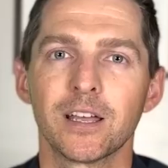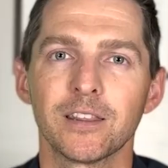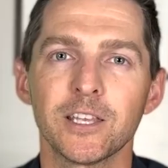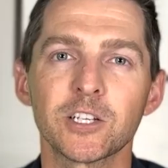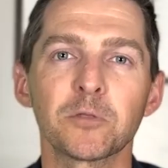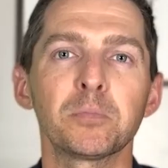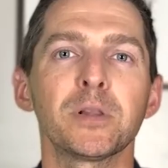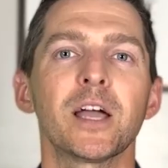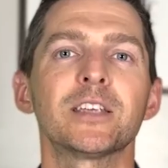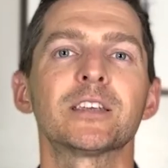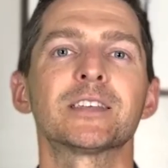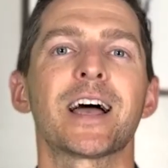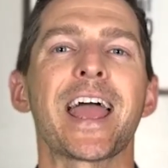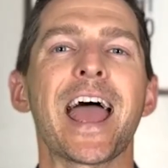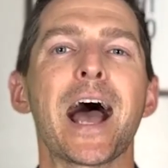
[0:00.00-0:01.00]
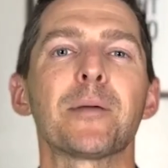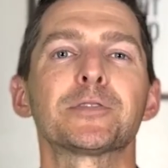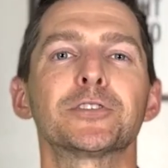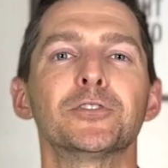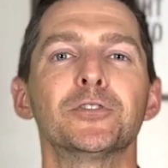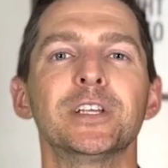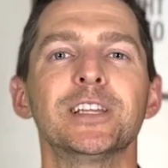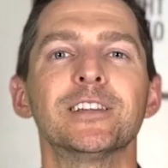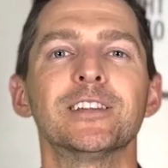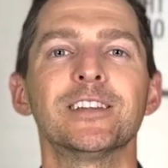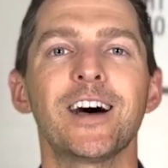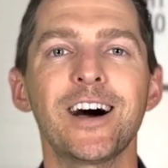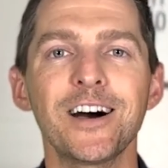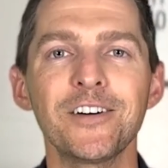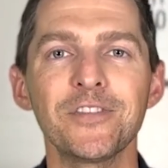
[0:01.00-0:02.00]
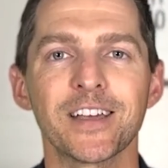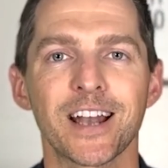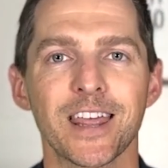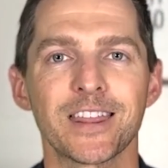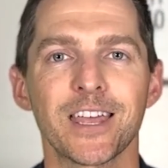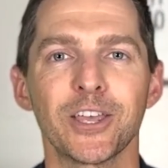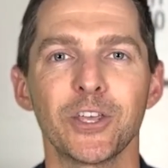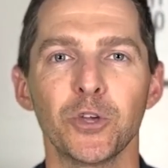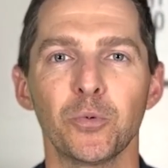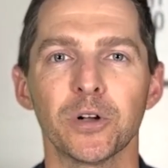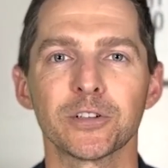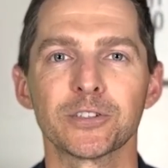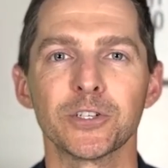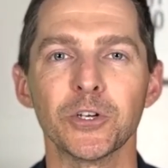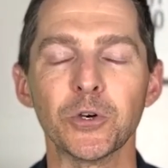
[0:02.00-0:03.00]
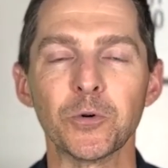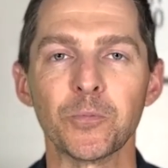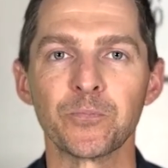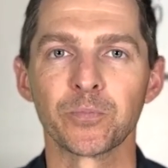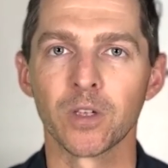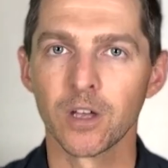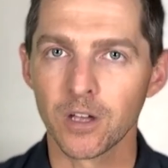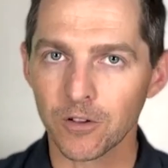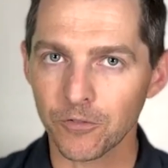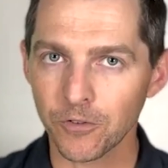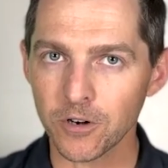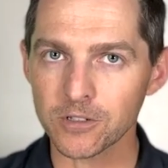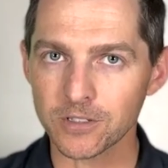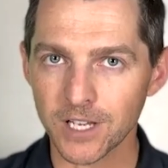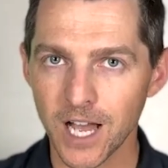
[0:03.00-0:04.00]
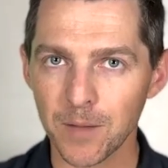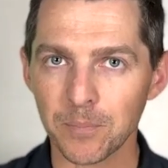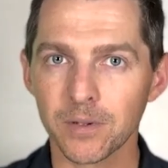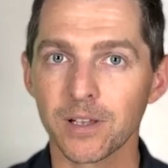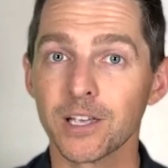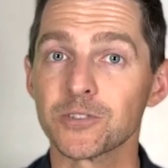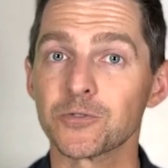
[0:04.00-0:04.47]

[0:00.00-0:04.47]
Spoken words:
These are places I absolutely love, and I think you will too. First up is